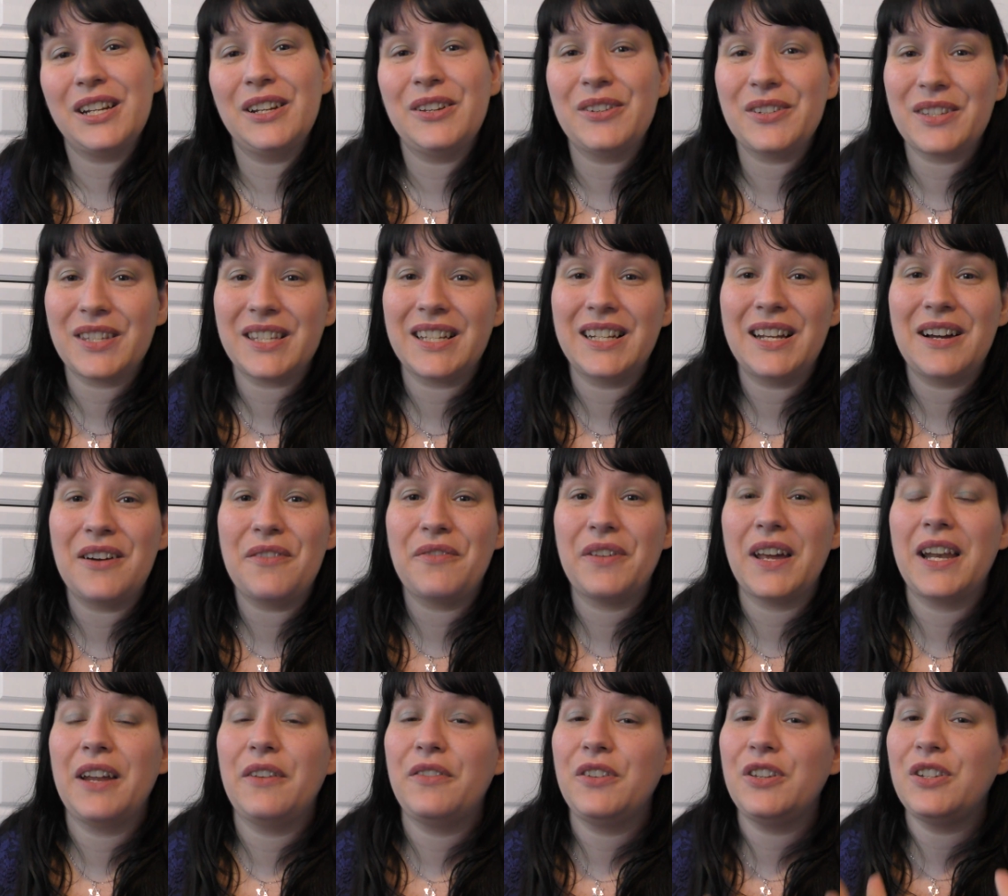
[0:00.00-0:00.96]
Lots of love.
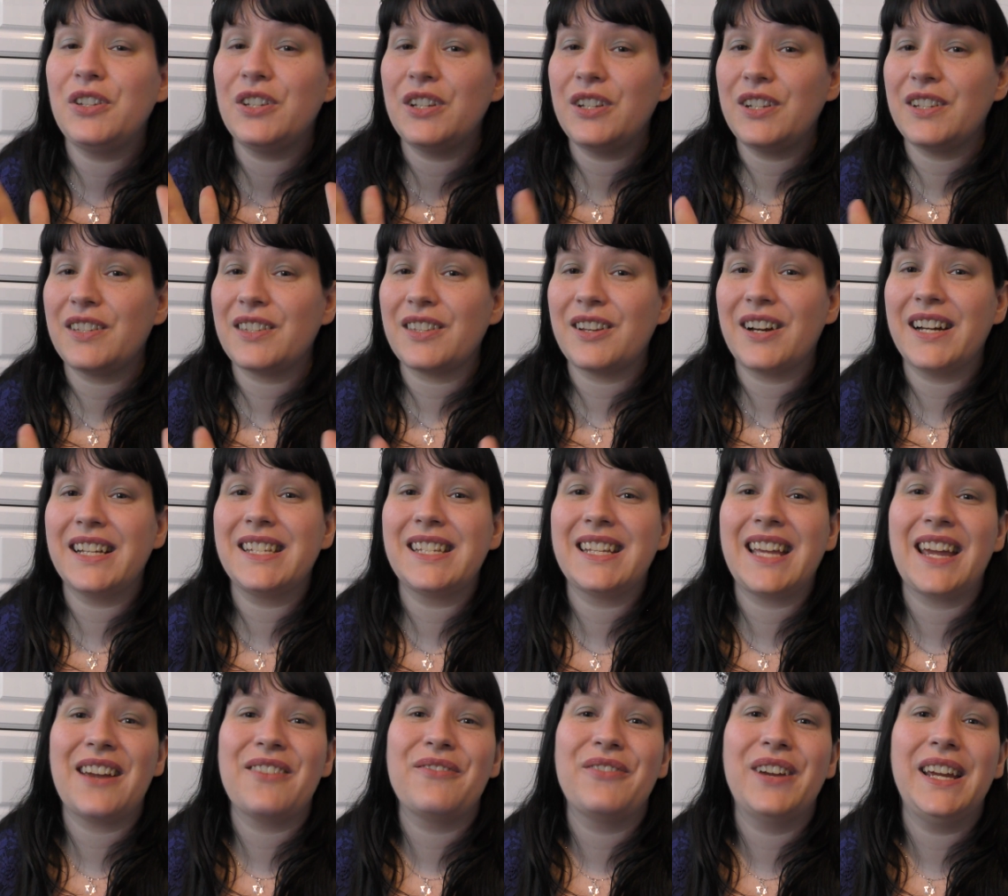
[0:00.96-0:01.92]
And if you do decide to
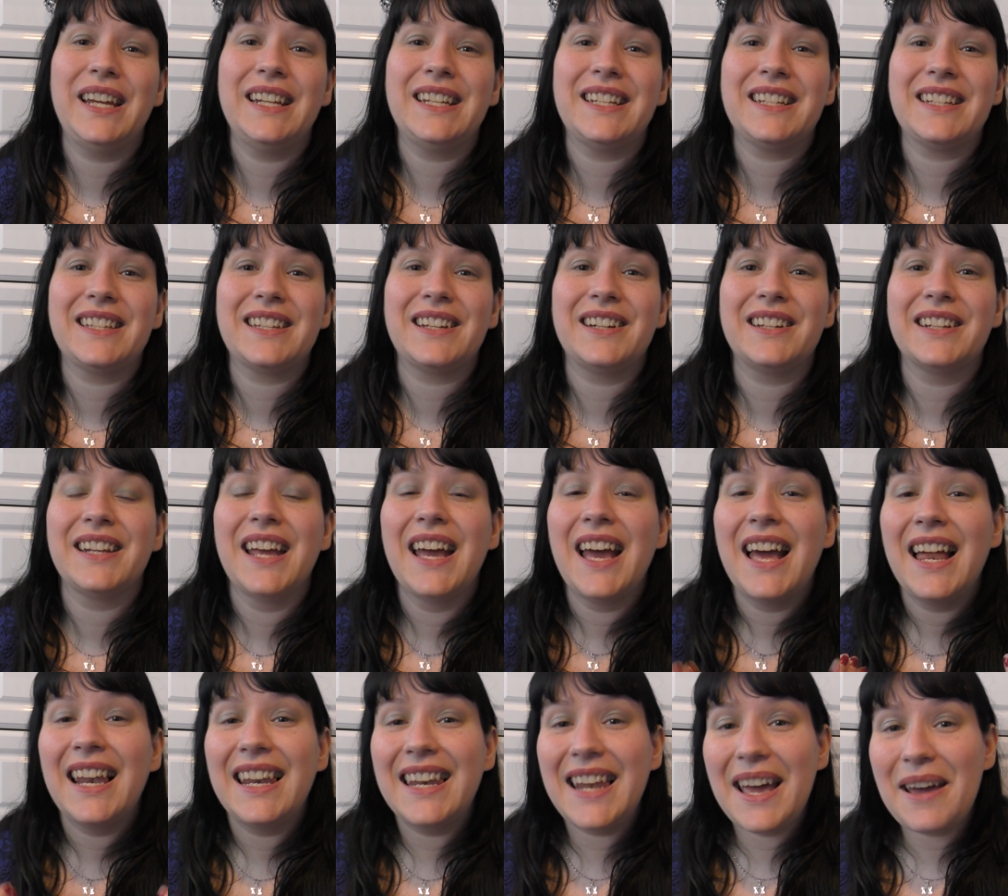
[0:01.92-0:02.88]
get a reading done,
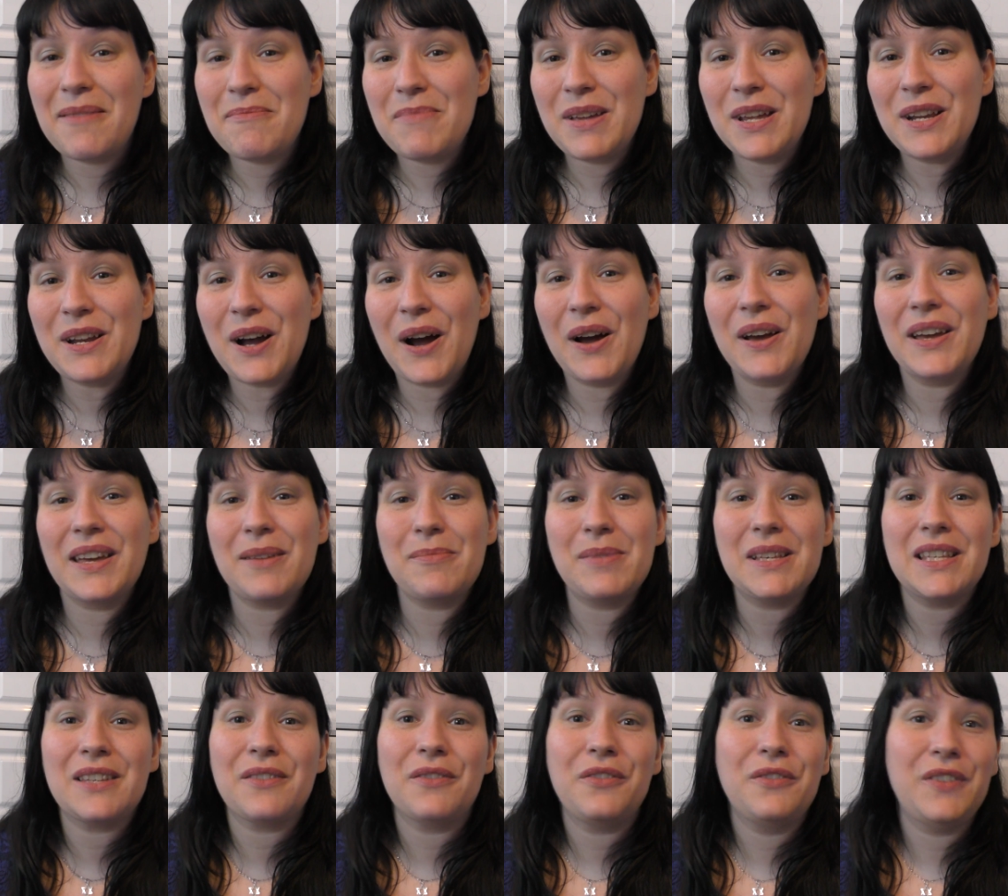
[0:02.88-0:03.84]
let me know. Give me
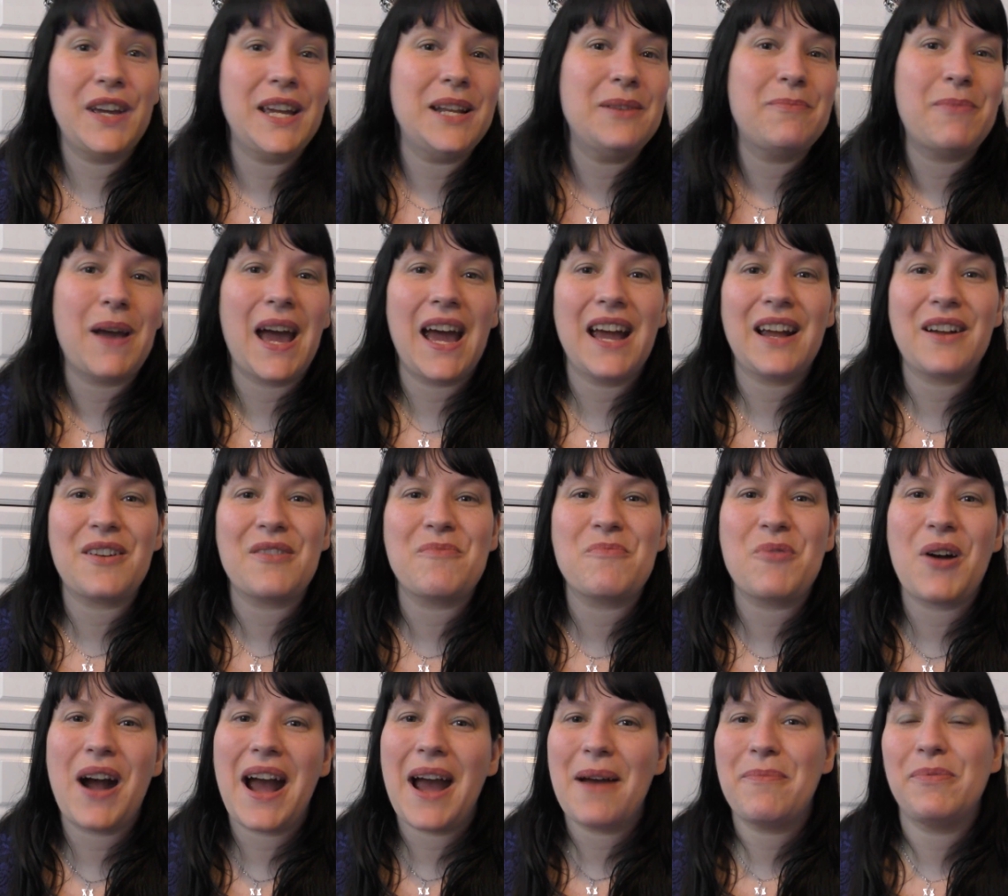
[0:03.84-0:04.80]
some feedback on
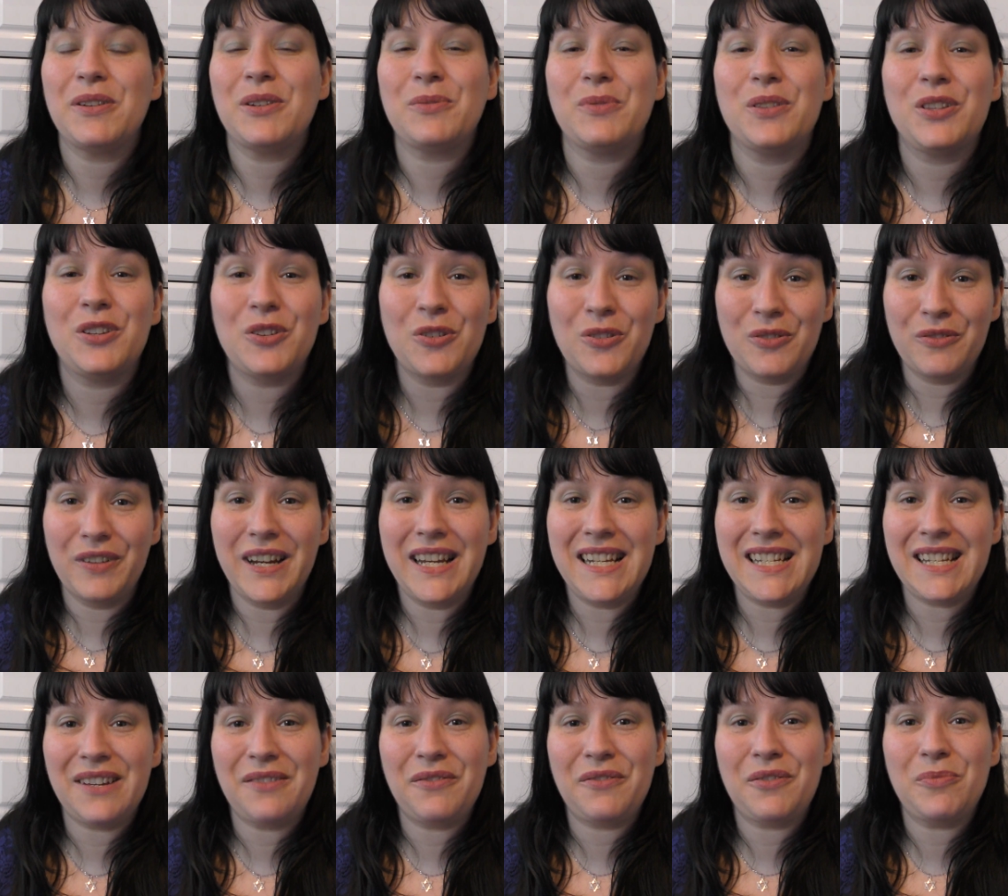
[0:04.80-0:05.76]
what happened with your
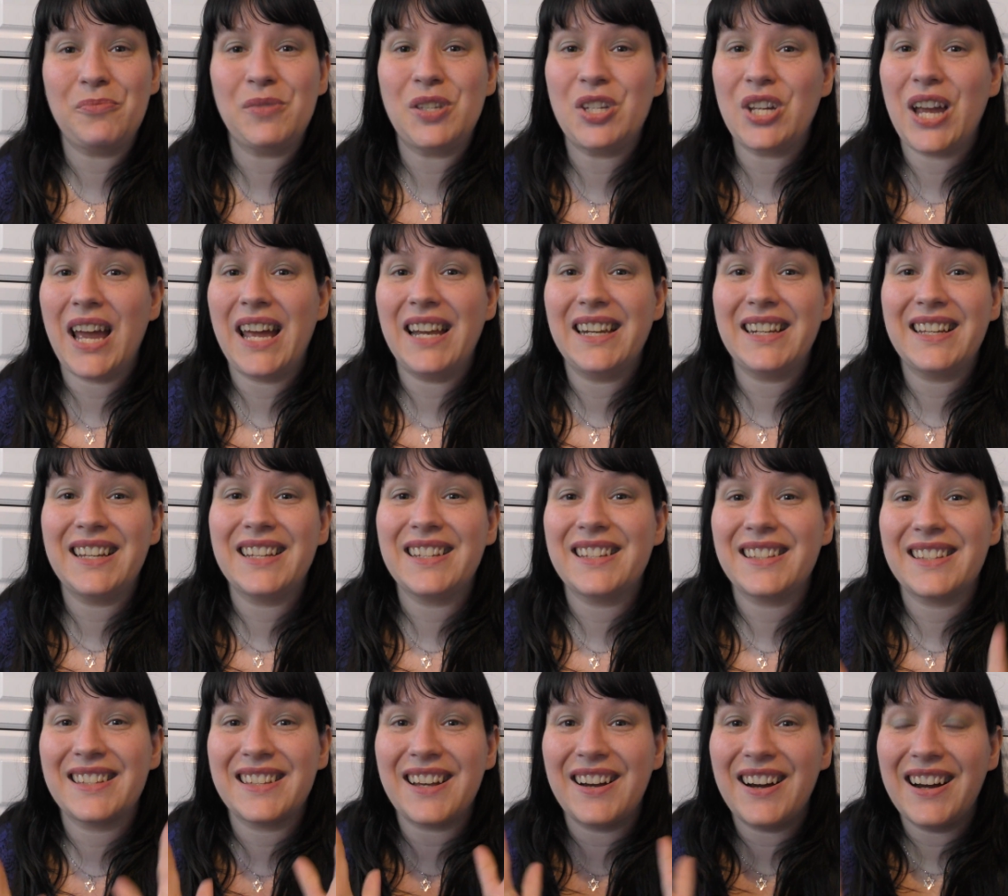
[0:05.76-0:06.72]
reading from Jen
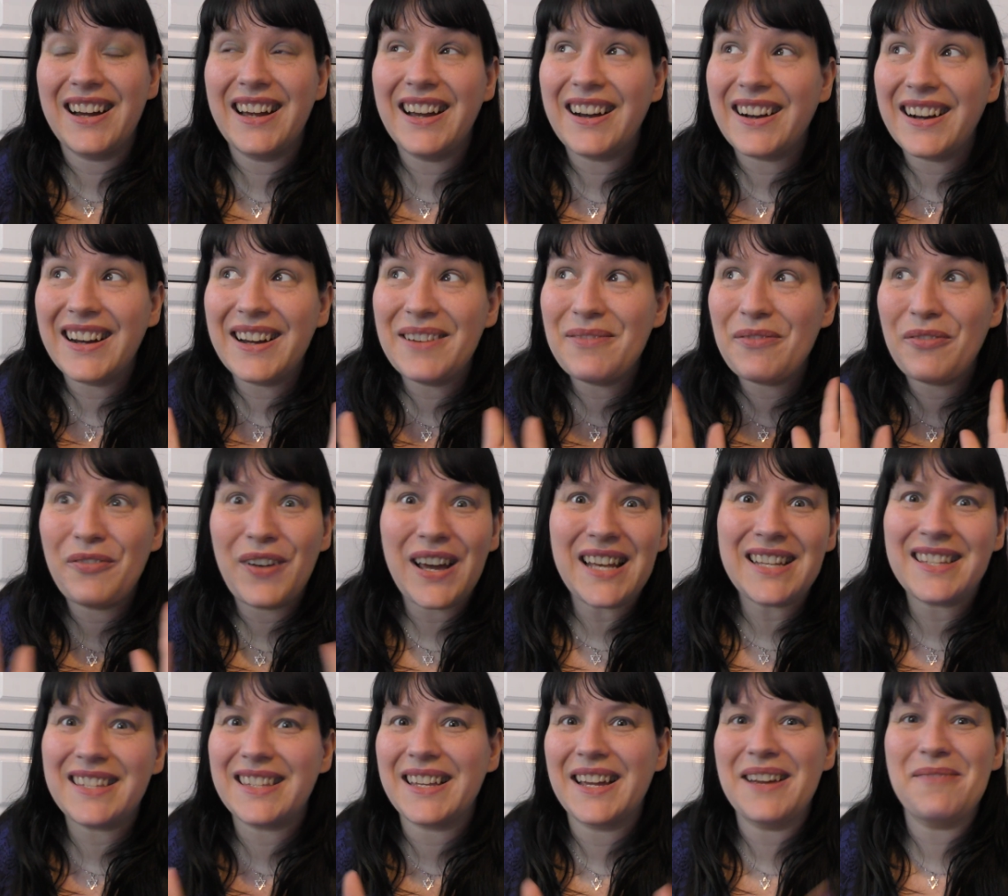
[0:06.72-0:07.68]
because I'm
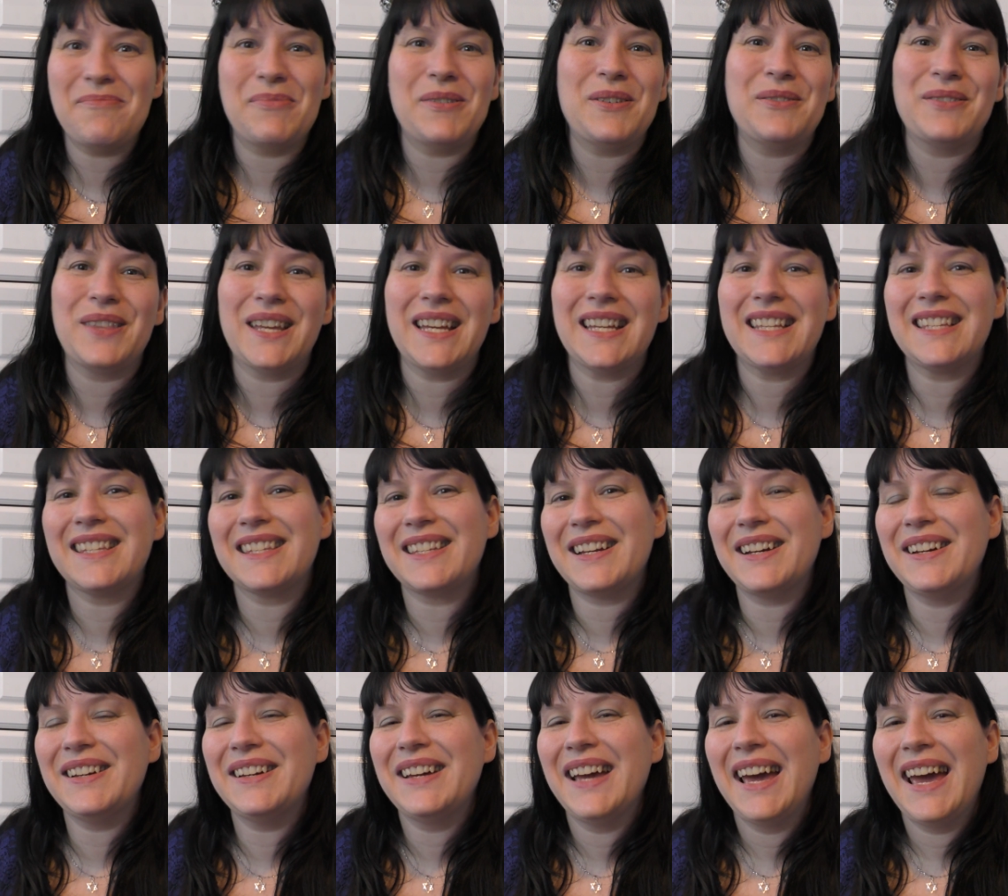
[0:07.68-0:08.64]
fascinated by all this.
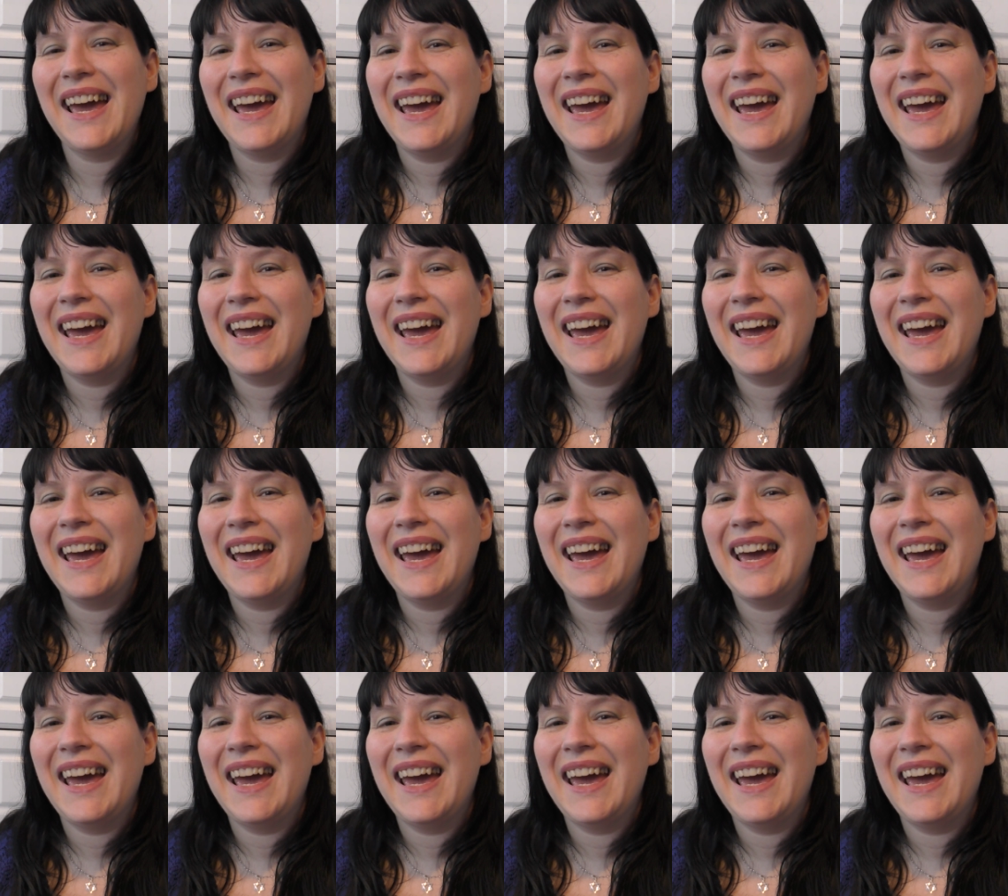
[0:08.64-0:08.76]
So,